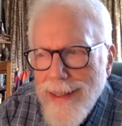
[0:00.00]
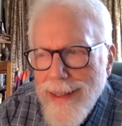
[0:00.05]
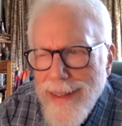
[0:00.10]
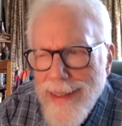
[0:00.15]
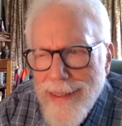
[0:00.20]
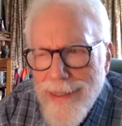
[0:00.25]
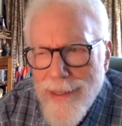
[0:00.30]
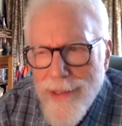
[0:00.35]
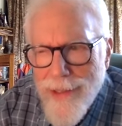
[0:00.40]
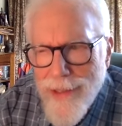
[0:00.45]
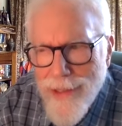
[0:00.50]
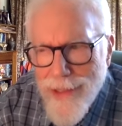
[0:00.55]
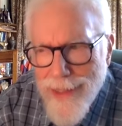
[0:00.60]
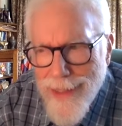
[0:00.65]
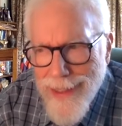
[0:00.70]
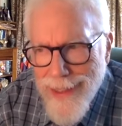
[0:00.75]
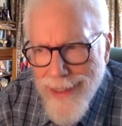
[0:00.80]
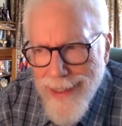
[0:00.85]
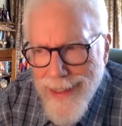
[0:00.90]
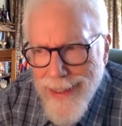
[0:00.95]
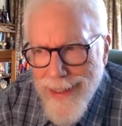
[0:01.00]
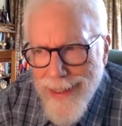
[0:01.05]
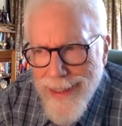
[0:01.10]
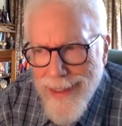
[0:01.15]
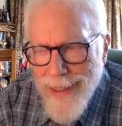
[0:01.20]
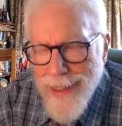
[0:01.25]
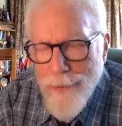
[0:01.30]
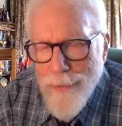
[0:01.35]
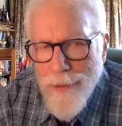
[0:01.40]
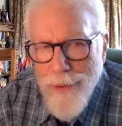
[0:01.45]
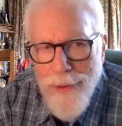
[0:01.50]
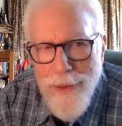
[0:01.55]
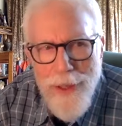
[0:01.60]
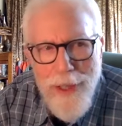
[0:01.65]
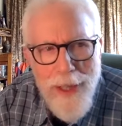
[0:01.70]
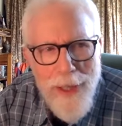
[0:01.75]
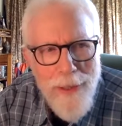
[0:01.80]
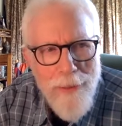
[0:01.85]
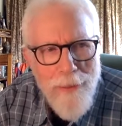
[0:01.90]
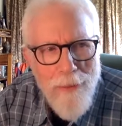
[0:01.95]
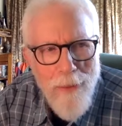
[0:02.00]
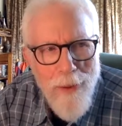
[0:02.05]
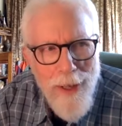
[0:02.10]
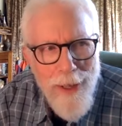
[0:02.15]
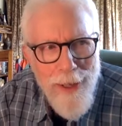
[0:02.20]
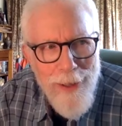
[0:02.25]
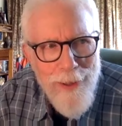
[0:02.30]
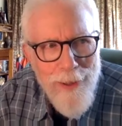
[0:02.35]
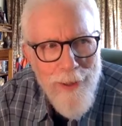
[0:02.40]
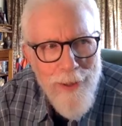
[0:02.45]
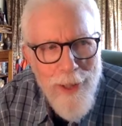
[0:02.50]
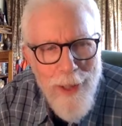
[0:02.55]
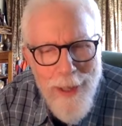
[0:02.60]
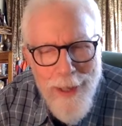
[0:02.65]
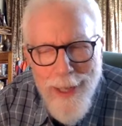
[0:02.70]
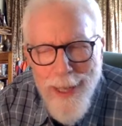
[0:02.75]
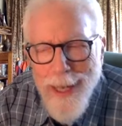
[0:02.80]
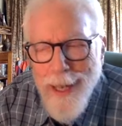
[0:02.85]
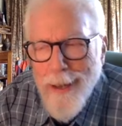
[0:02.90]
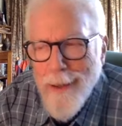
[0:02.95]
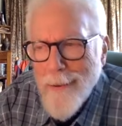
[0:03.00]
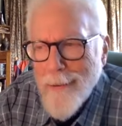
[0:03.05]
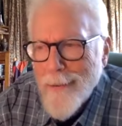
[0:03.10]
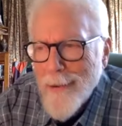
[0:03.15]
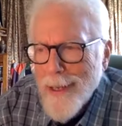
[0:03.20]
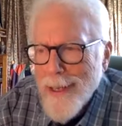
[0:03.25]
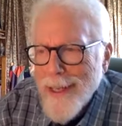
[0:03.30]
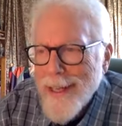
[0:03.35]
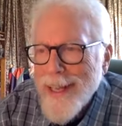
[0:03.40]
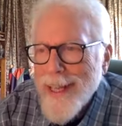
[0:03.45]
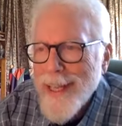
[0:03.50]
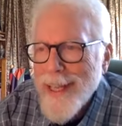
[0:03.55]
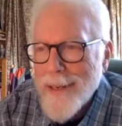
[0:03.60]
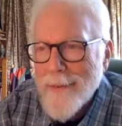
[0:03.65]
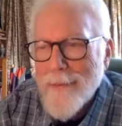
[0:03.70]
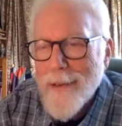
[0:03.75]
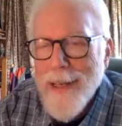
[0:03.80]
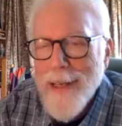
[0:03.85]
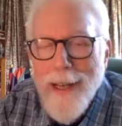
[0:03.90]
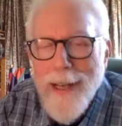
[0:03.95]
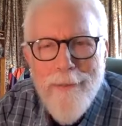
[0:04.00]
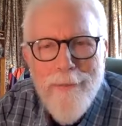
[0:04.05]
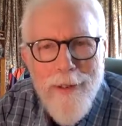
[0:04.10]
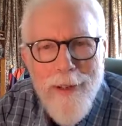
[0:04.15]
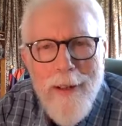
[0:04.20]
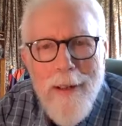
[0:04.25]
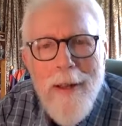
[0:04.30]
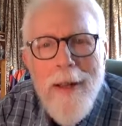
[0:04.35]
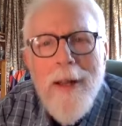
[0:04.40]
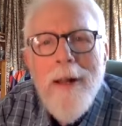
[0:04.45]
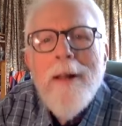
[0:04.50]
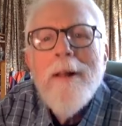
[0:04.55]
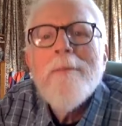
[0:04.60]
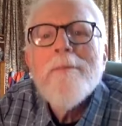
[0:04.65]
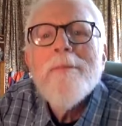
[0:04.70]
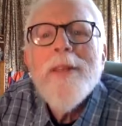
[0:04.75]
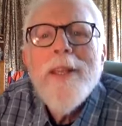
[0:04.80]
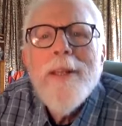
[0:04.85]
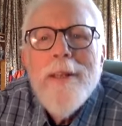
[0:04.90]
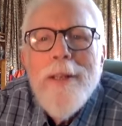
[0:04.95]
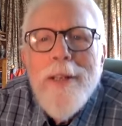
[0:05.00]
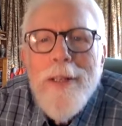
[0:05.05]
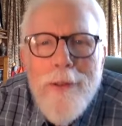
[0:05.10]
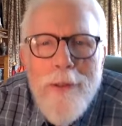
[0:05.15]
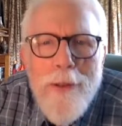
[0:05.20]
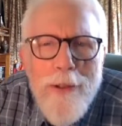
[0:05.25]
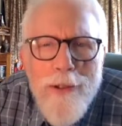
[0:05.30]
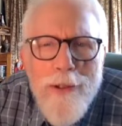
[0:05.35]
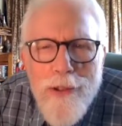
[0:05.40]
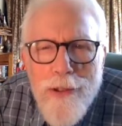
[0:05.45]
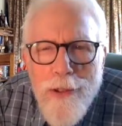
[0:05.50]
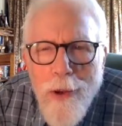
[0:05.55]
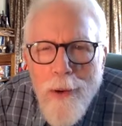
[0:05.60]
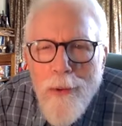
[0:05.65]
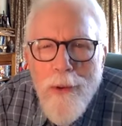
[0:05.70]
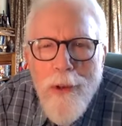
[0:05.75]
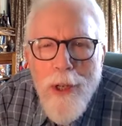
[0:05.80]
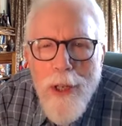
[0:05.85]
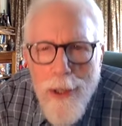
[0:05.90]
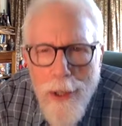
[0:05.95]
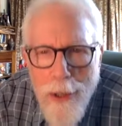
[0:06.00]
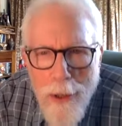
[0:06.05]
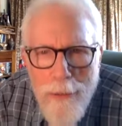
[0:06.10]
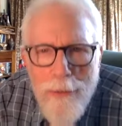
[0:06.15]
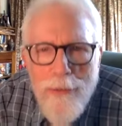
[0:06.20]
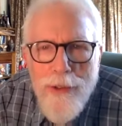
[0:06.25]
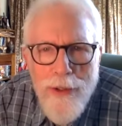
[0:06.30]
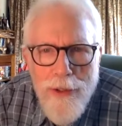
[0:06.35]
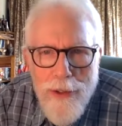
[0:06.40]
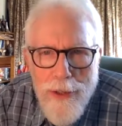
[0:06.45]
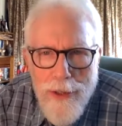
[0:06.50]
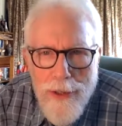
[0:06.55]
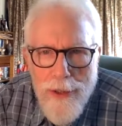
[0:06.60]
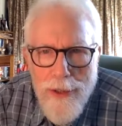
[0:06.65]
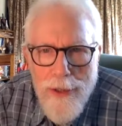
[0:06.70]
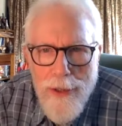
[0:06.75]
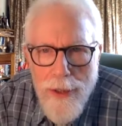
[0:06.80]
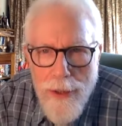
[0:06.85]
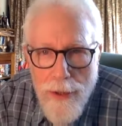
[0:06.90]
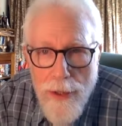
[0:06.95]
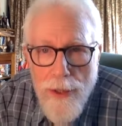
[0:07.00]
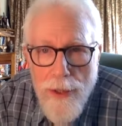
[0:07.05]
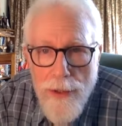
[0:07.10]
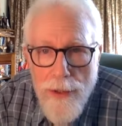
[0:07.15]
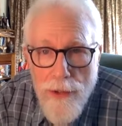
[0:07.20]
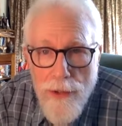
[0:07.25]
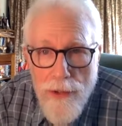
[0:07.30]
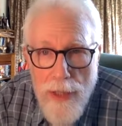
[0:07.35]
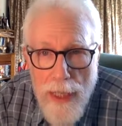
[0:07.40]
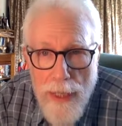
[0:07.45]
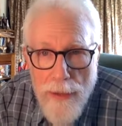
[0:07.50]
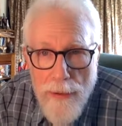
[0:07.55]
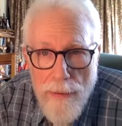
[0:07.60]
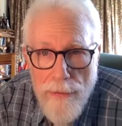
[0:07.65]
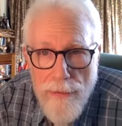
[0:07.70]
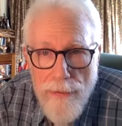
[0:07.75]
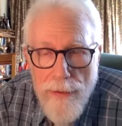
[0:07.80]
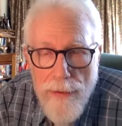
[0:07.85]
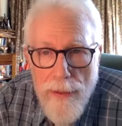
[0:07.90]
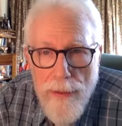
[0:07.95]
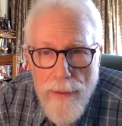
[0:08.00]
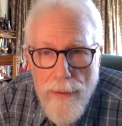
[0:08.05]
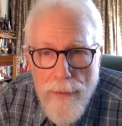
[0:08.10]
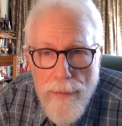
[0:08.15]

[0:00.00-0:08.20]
is different than it was than when I first. You're so close to yourself